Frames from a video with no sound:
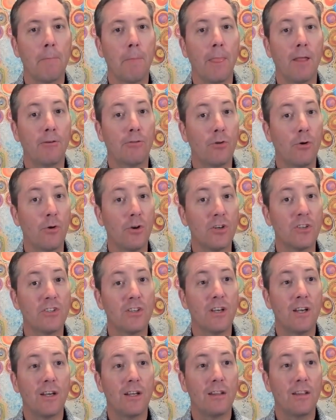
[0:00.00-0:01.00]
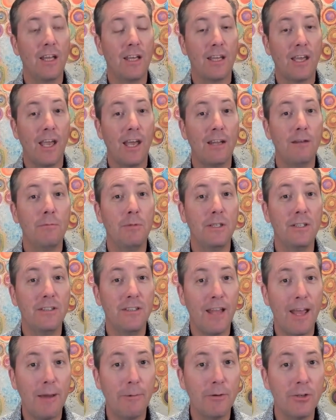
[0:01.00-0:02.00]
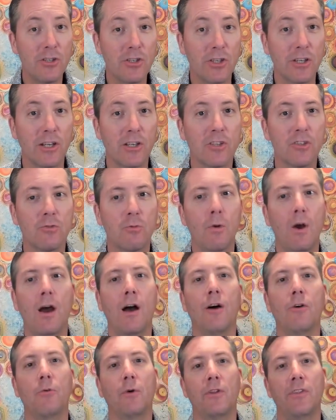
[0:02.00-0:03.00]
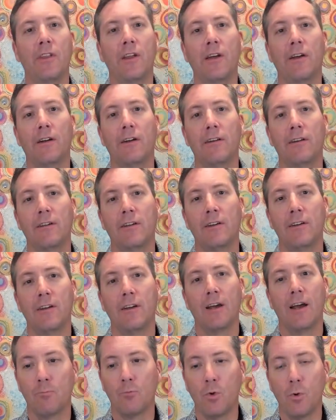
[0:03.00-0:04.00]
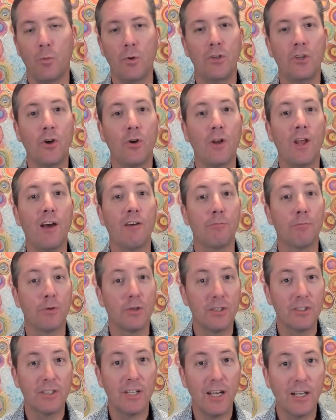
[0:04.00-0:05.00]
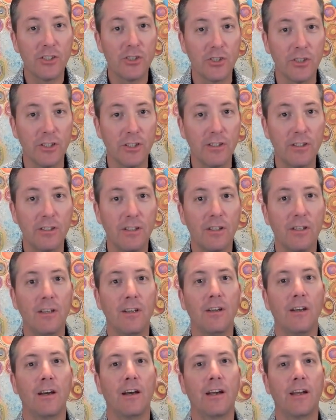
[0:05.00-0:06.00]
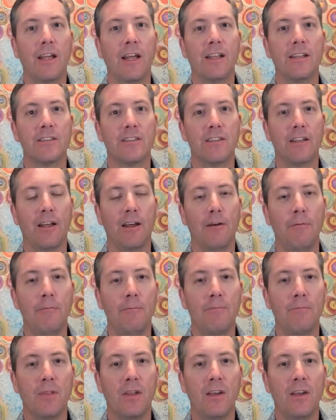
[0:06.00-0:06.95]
Of course, they can be damaging as well when we don't have protection against them.